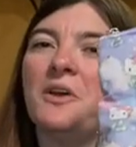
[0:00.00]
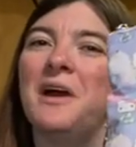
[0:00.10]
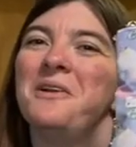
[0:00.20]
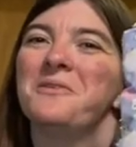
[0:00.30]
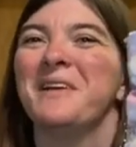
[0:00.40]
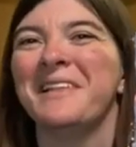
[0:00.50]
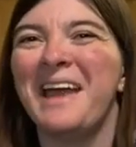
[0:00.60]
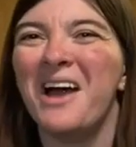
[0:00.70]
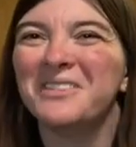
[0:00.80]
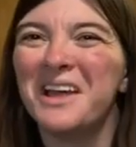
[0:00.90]
I don't really
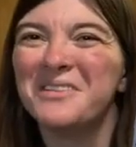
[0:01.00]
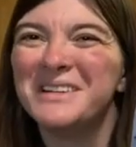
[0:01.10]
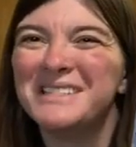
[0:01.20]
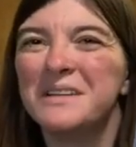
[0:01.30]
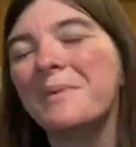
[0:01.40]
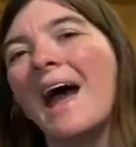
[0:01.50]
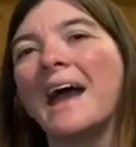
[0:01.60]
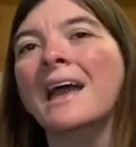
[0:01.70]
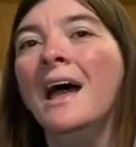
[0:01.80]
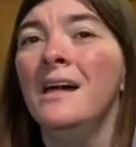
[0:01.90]
have a lot of reason to pack.